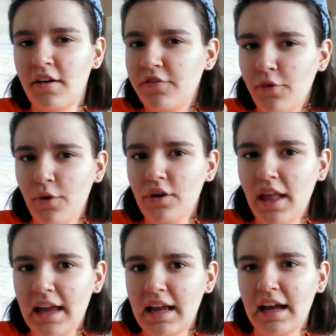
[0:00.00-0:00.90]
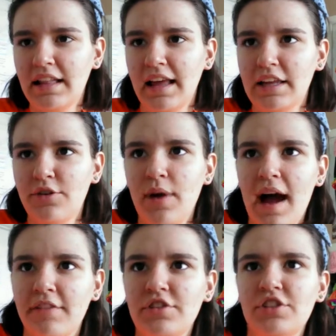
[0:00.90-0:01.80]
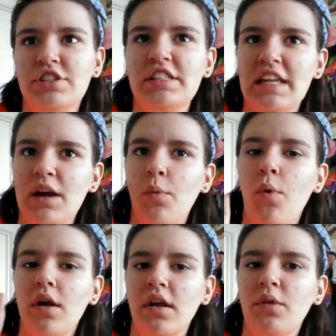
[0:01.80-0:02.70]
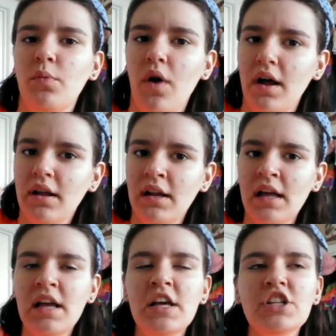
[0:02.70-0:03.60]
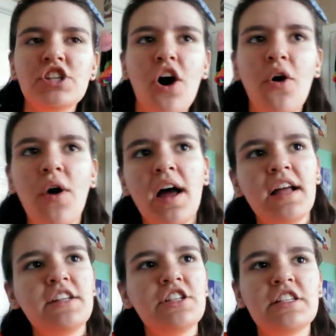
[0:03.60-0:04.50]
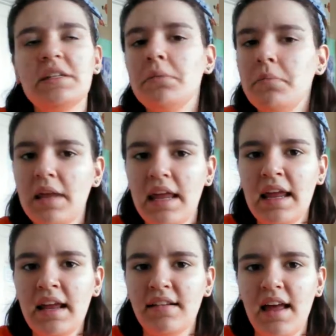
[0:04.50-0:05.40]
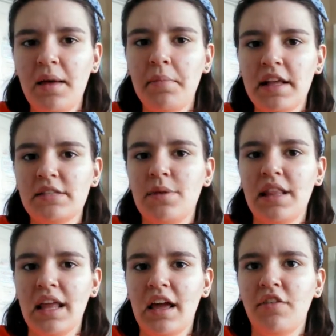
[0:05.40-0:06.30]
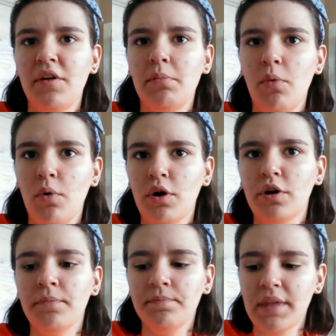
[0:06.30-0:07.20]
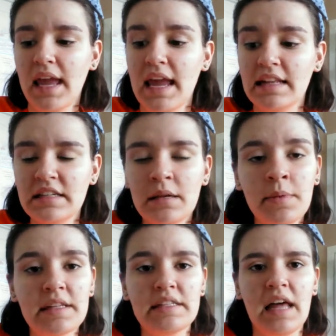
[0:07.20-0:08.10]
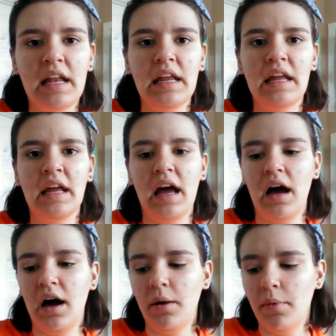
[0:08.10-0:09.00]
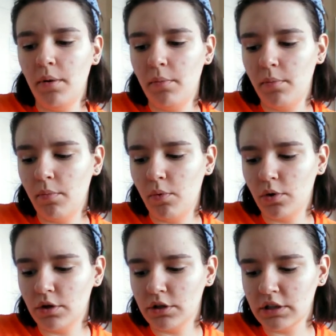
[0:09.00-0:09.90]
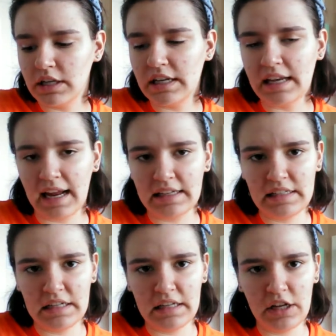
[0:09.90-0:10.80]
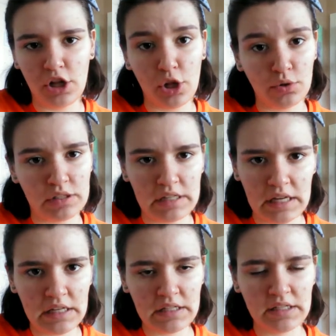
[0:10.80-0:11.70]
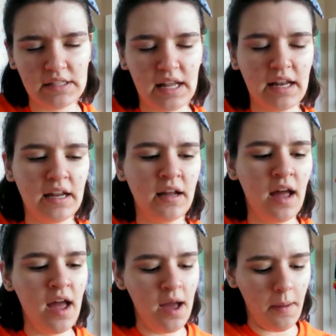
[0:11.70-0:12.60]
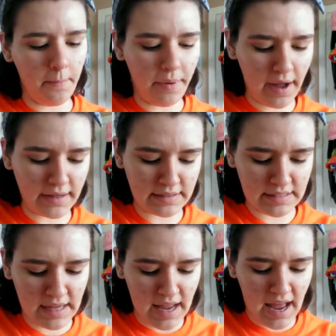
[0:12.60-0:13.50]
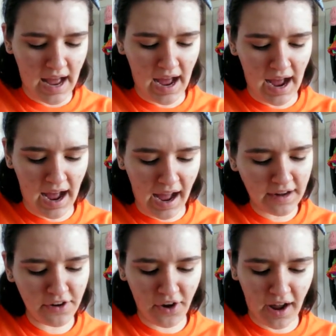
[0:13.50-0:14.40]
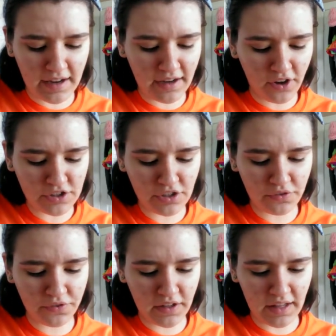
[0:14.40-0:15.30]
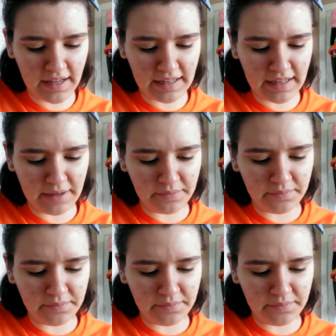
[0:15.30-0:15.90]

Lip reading: for, like you have to just see it one-on-one. So just to me, it makes me think of a more intimate setting, more connected, close-knit setting. But I don't know, I also feel like